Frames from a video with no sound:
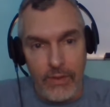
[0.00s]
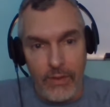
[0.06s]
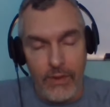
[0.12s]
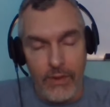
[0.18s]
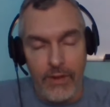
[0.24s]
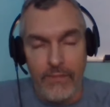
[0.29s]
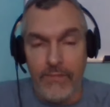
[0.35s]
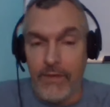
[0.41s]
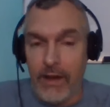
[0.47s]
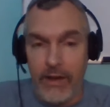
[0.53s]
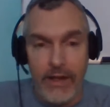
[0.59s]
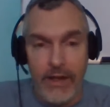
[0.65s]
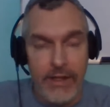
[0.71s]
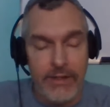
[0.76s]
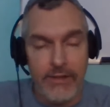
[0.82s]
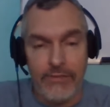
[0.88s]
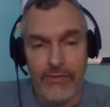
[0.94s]
or a
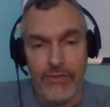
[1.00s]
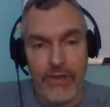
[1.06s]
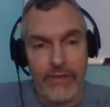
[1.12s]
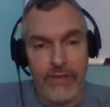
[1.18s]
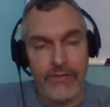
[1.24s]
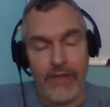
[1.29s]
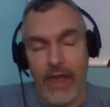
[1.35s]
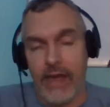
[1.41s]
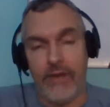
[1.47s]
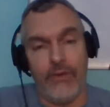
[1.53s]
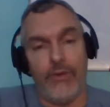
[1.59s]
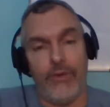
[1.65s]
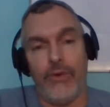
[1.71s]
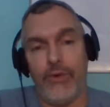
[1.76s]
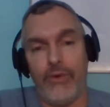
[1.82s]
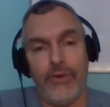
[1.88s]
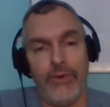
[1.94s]
variant of such, I don't
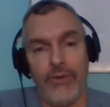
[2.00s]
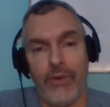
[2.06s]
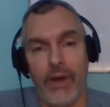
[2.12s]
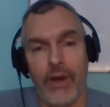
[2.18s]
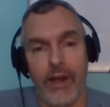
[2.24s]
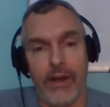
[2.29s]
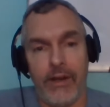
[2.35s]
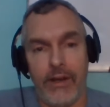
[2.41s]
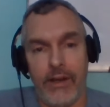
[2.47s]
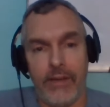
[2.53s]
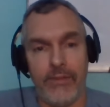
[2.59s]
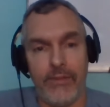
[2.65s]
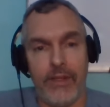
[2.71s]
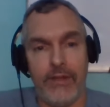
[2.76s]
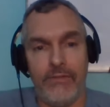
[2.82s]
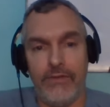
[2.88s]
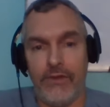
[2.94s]
know who you are. I
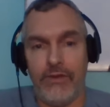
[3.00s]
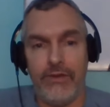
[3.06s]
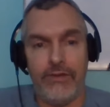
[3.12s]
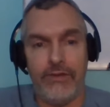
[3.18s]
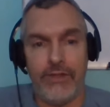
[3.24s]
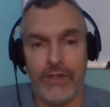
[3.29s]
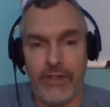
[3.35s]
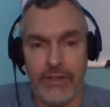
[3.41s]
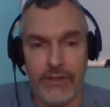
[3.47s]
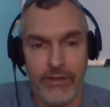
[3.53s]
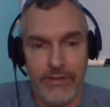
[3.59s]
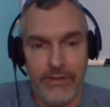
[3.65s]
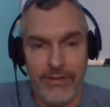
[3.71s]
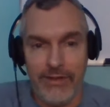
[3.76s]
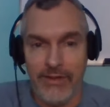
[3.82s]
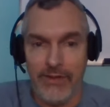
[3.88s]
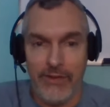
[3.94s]
mean, if you're using,
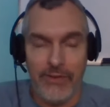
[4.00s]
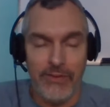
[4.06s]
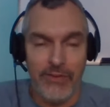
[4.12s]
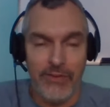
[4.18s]
you know,